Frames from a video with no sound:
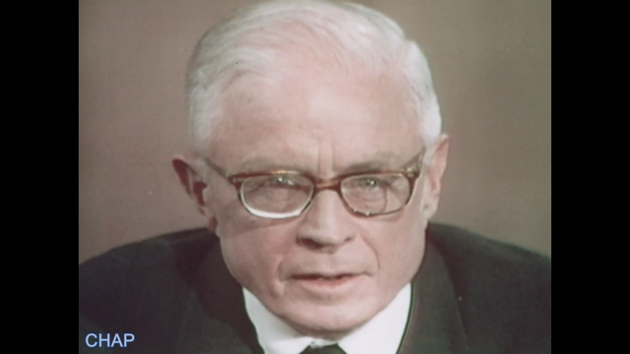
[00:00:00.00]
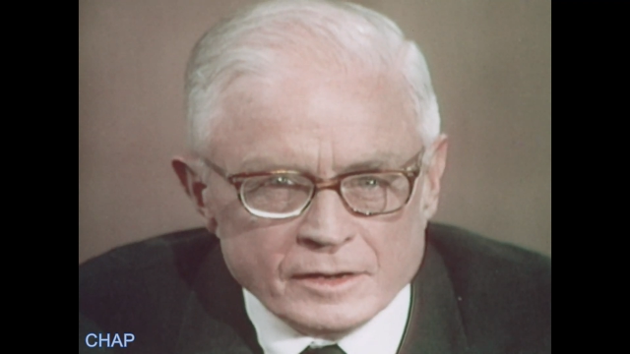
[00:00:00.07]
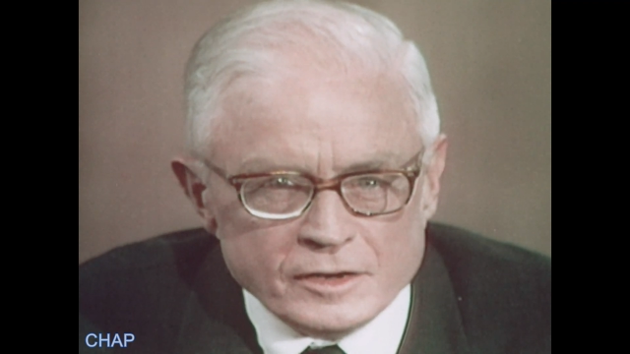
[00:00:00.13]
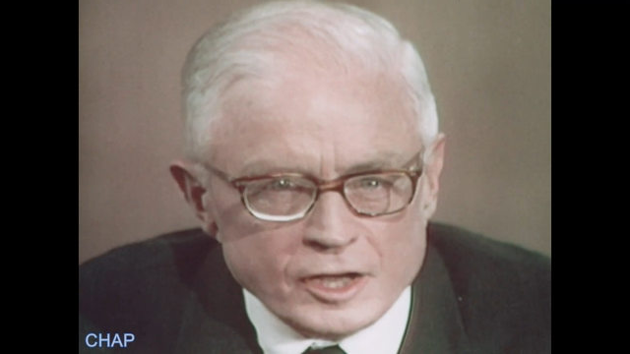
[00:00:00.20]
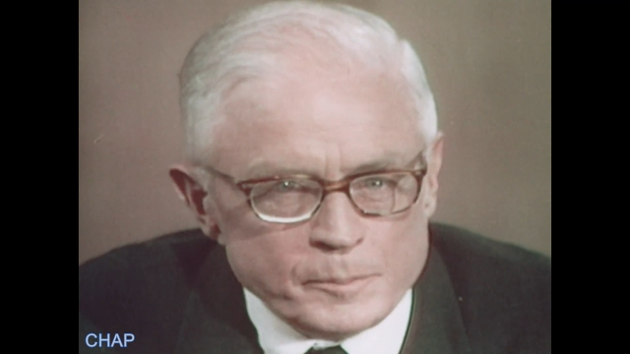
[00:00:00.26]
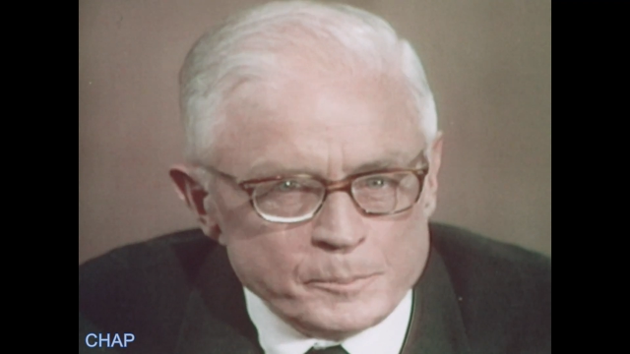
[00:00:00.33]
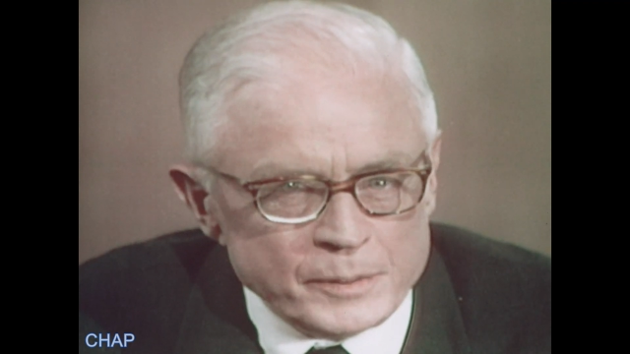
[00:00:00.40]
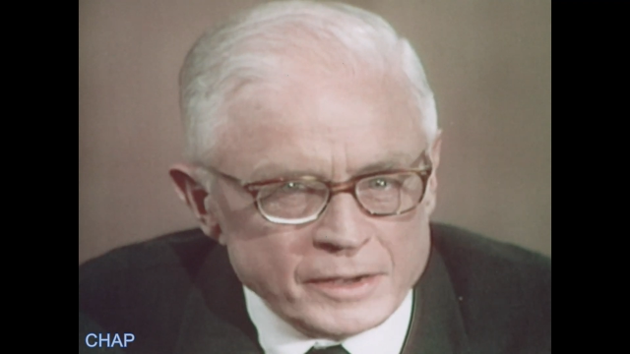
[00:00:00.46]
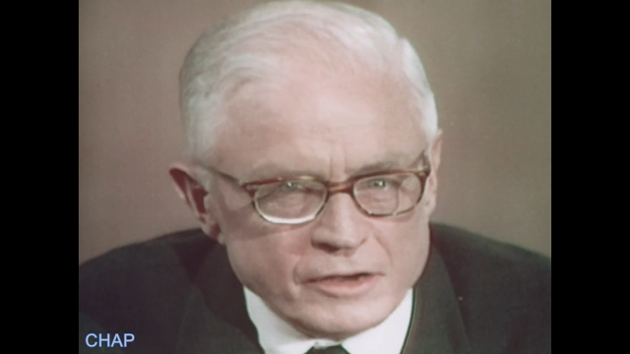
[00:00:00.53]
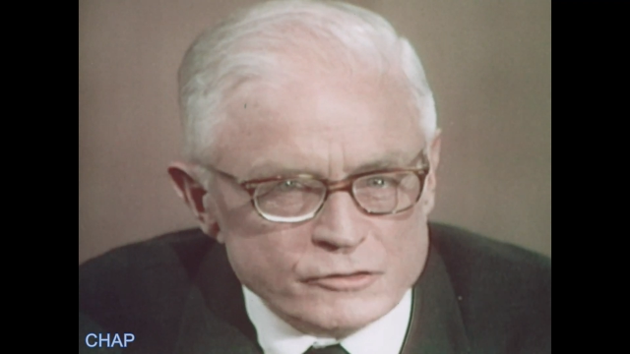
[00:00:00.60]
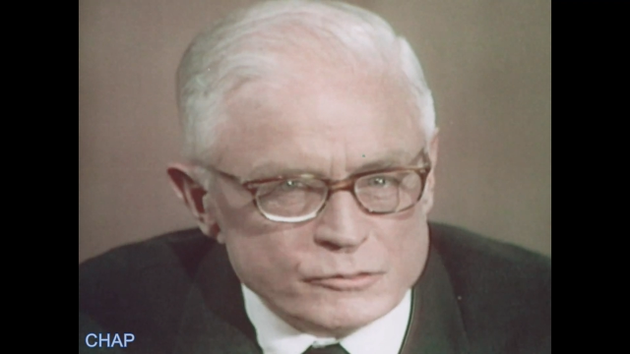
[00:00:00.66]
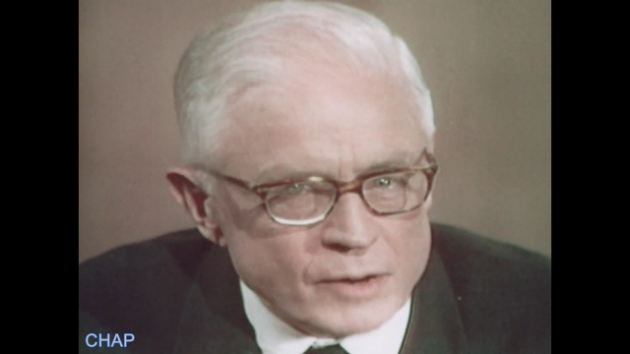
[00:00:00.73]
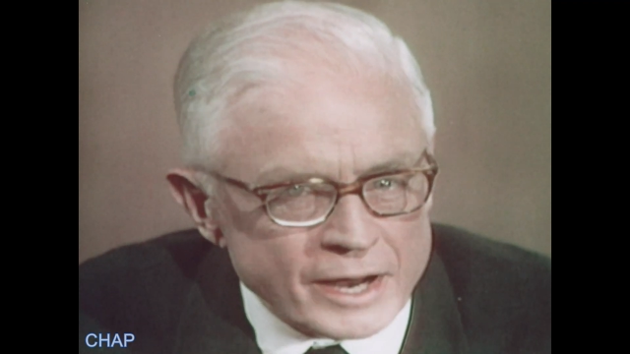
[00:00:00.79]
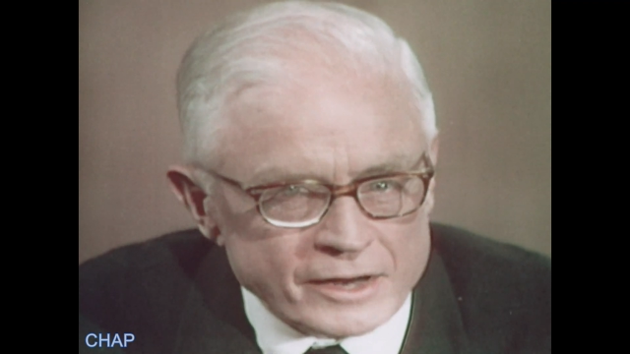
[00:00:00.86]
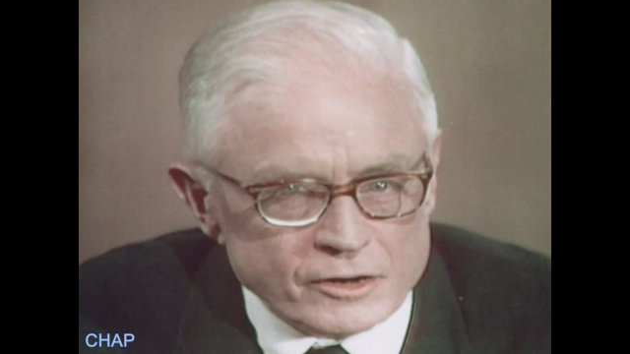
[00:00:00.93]

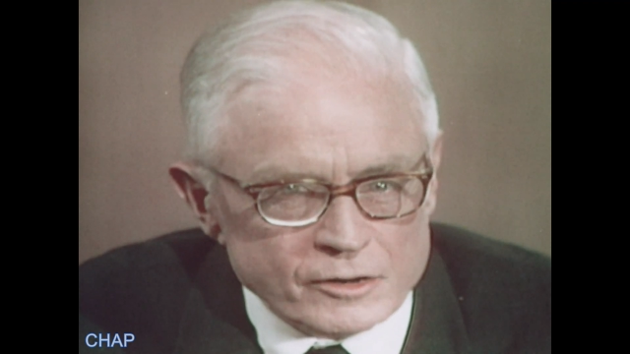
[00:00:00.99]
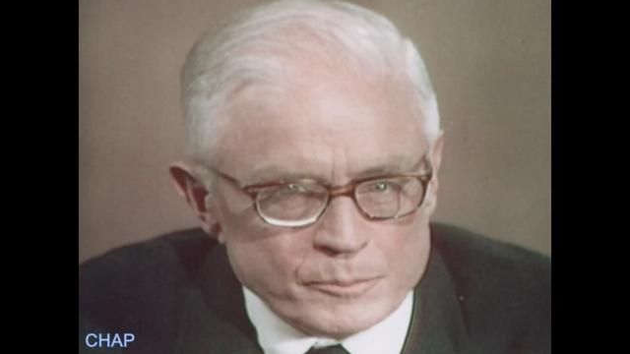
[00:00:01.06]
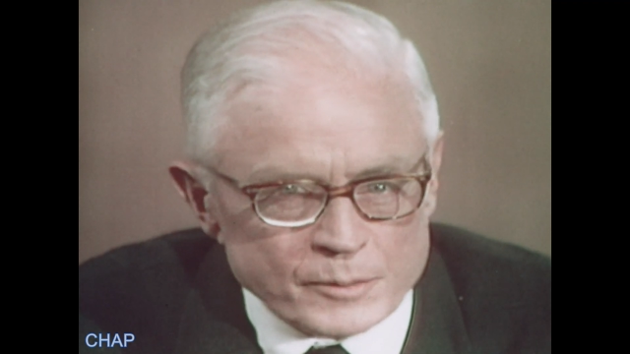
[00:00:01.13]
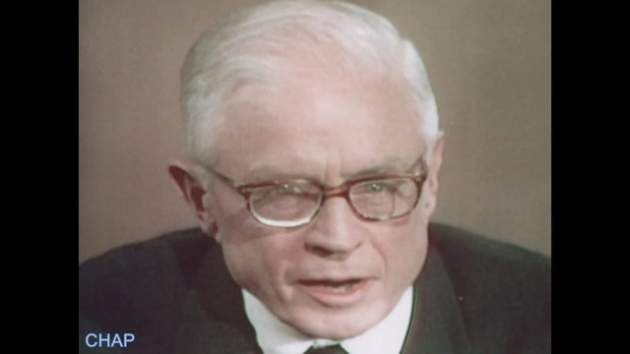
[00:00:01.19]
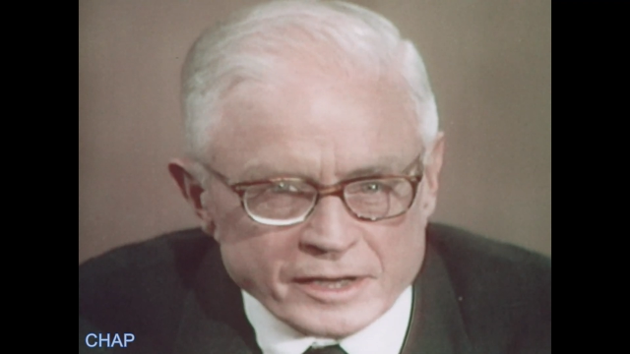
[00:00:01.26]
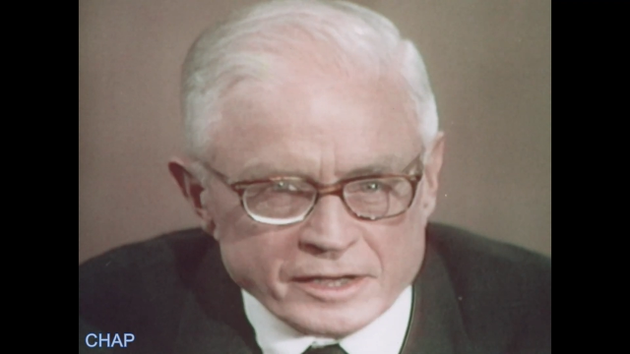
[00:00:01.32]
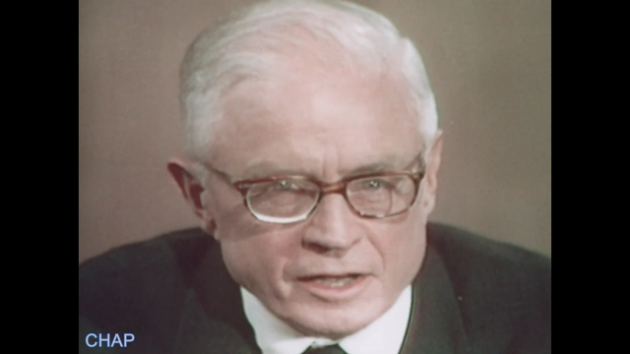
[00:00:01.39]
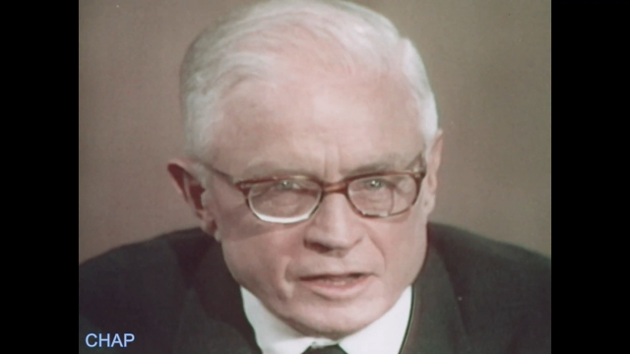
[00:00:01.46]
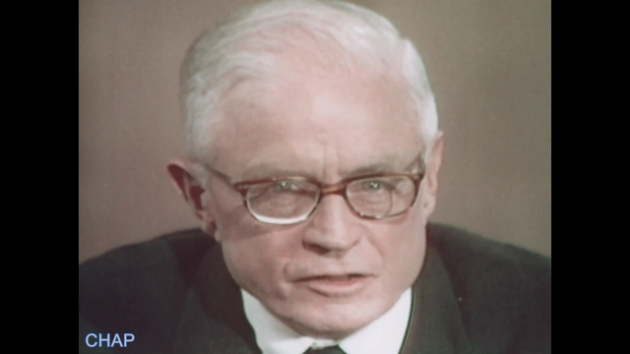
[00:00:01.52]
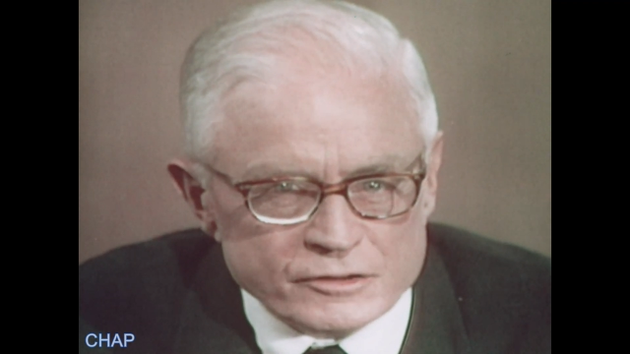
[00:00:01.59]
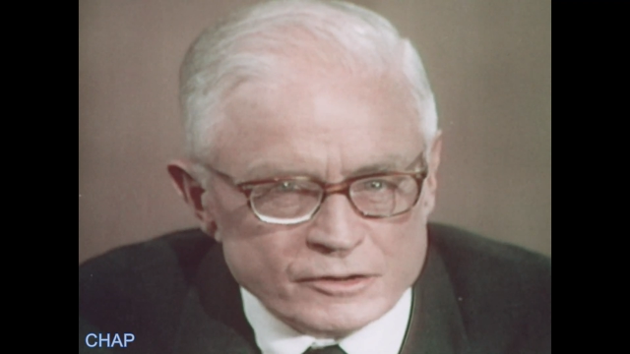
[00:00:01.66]
DP's record-breaking